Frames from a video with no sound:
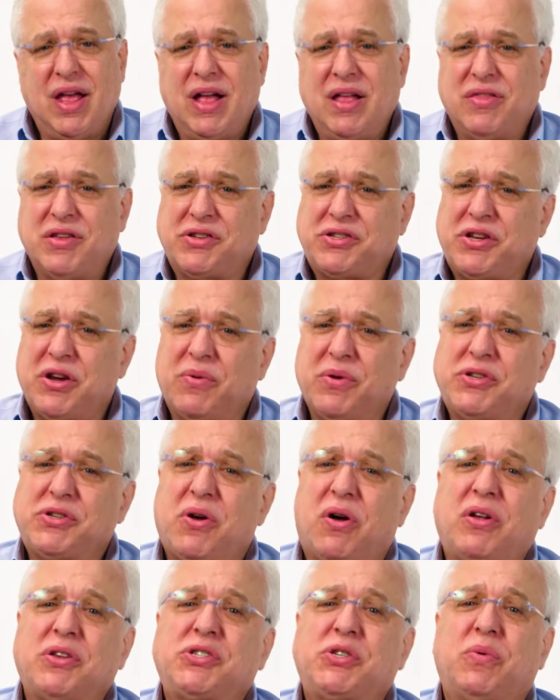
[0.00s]
The series
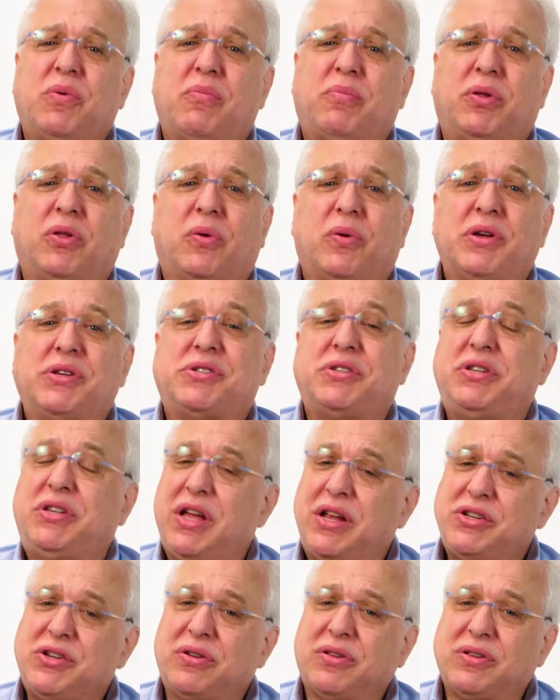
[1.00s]
also employs
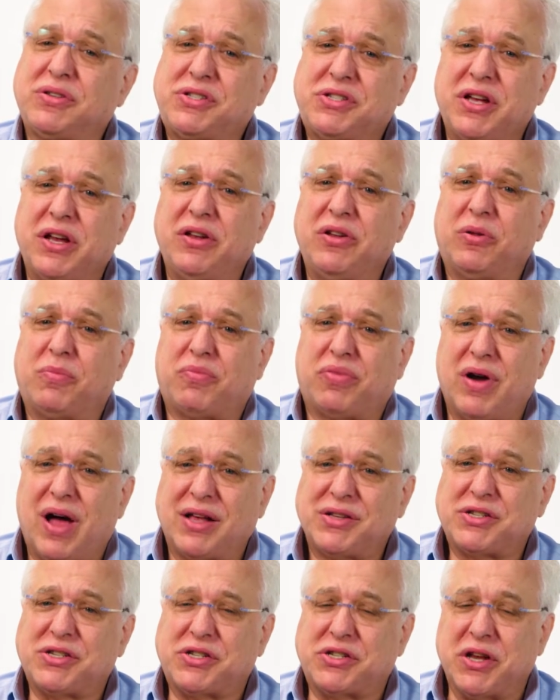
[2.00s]
digital signal
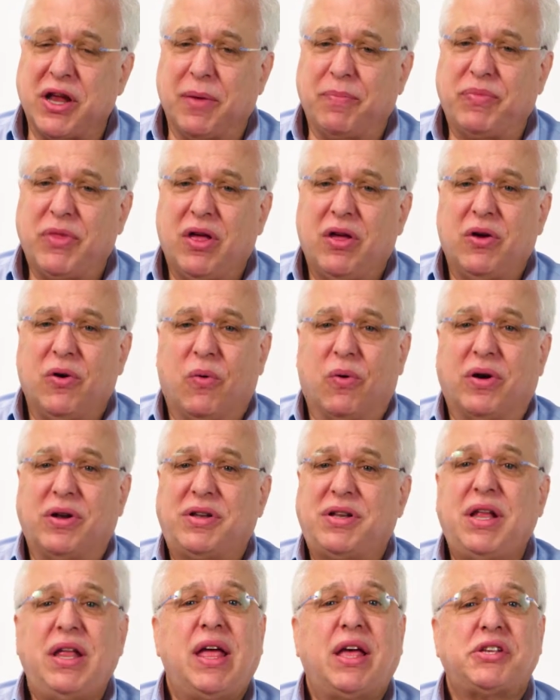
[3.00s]
processing, or
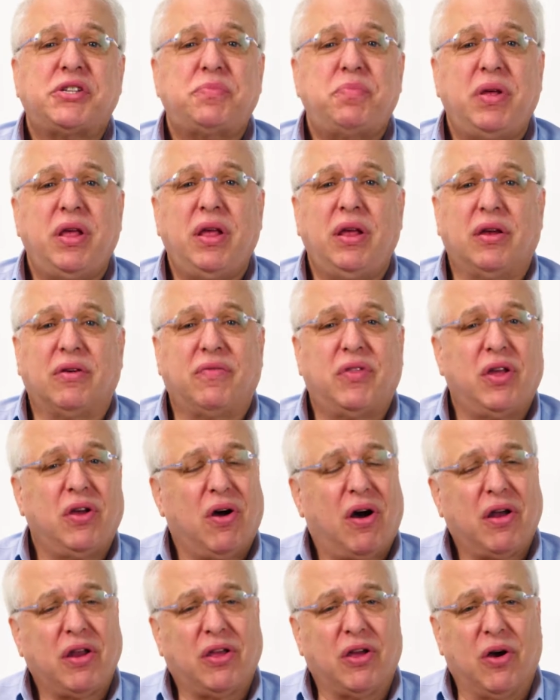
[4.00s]
DSP, of the
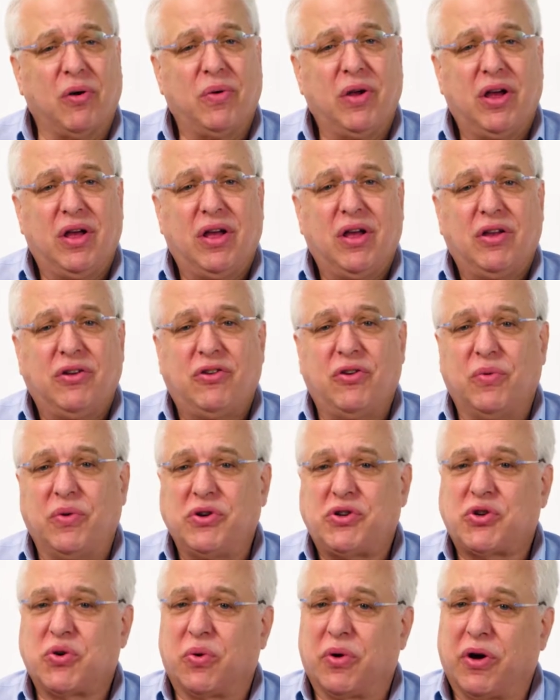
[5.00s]
audio to
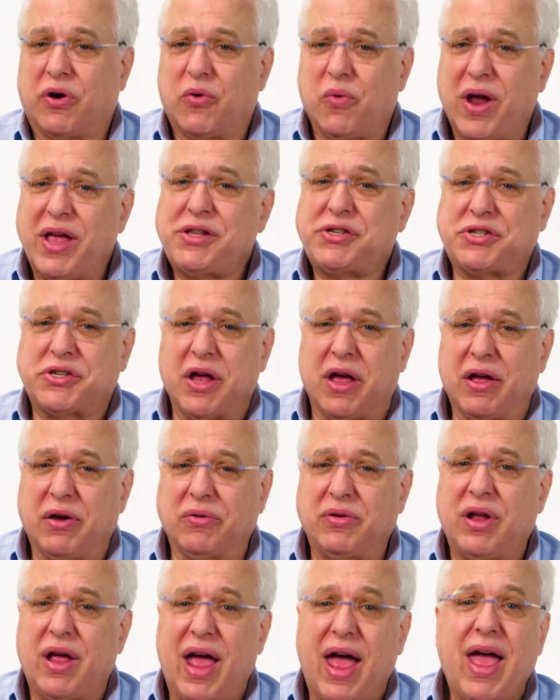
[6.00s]
ensure great
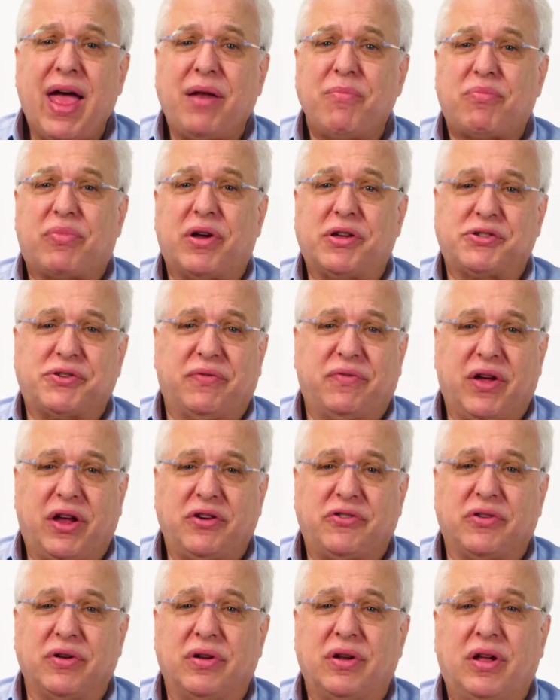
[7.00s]
sound and
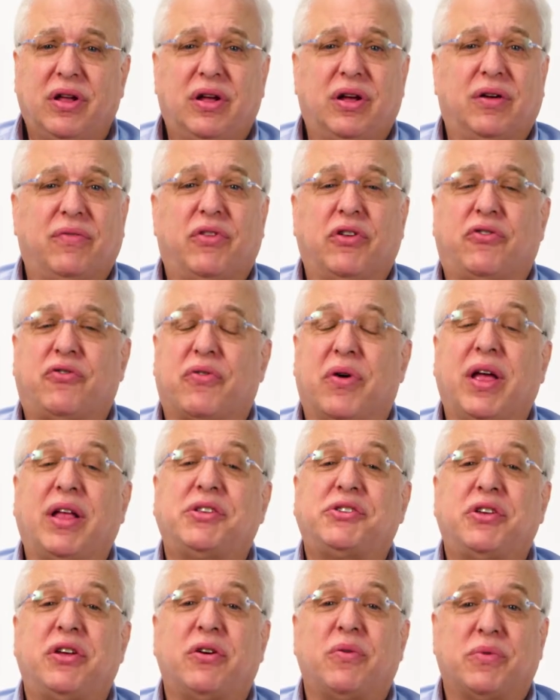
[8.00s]
preservation of the
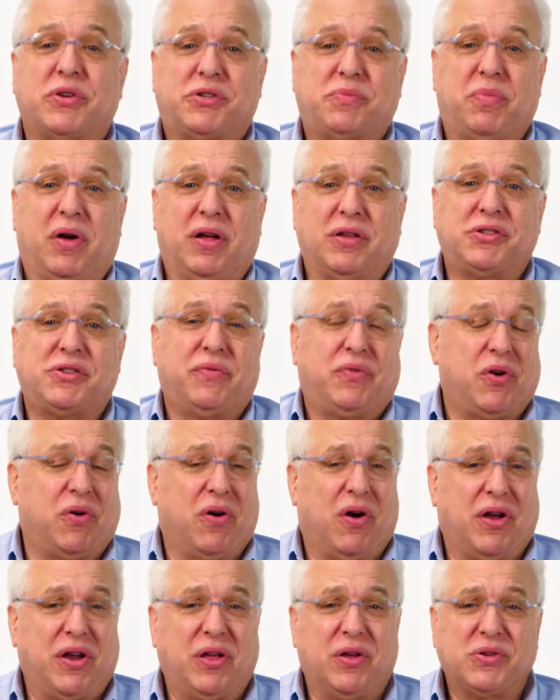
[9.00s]
transient response of your
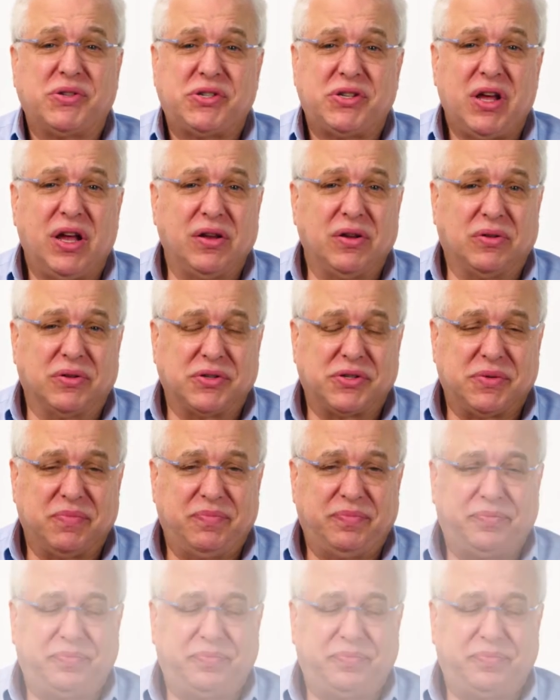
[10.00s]
audio signals.